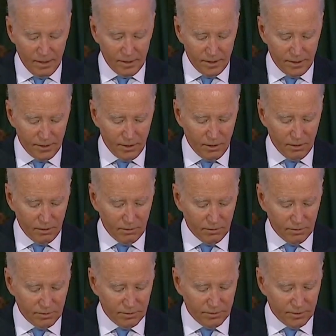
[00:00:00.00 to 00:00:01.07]
You
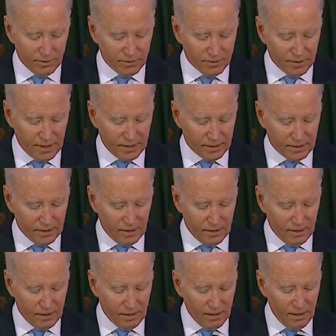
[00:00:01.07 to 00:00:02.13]
know, there's that uh,
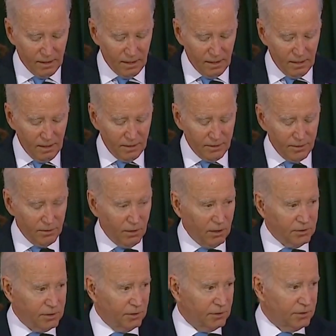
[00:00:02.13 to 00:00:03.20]
you
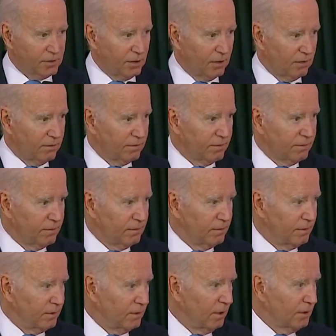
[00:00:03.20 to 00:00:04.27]
also serve,
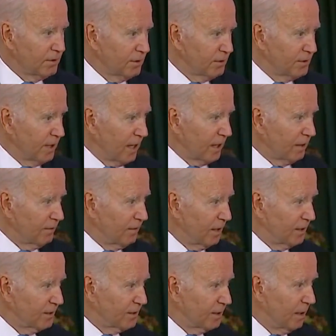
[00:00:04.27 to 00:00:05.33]
you also
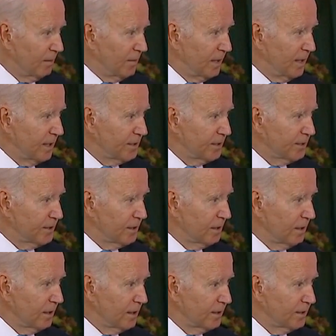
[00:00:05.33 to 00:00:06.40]
sacrifice. And I mean that
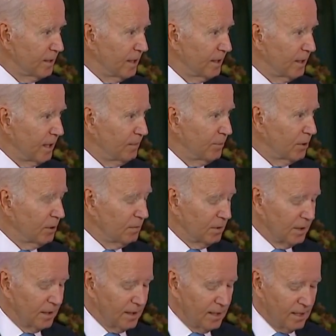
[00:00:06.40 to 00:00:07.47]
sincerely, it's not
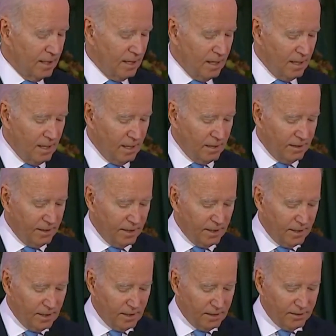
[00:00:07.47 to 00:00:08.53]
hyperbole.
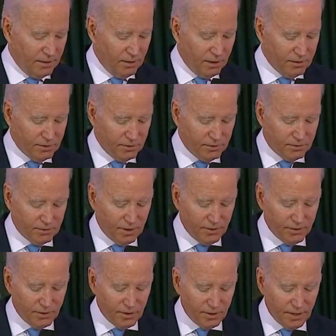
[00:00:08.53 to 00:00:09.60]
The, uh, you also
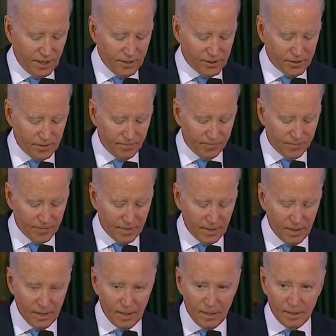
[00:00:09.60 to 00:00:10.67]
strengthen our nation.
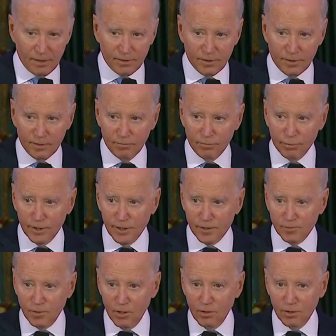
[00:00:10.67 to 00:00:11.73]
The
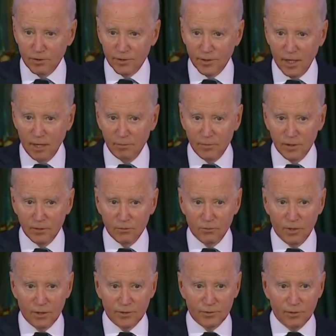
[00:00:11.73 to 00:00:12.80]
British poet John Milton
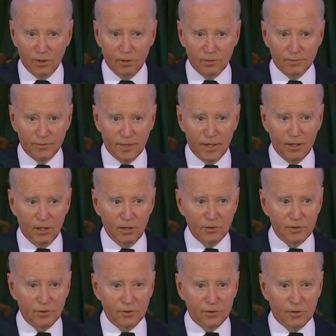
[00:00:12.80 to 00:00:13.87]
once wrote, They
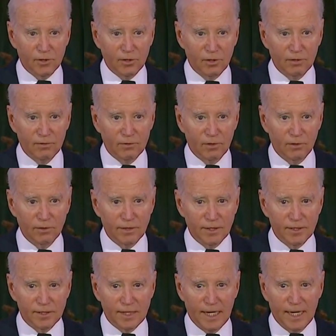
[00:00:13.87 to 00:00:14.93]
also serve who only
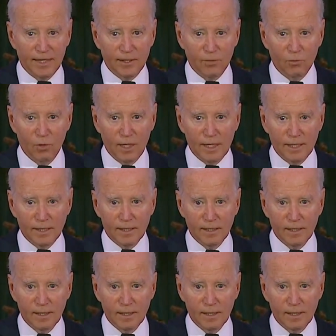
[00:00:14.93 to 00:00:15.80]
stand and wait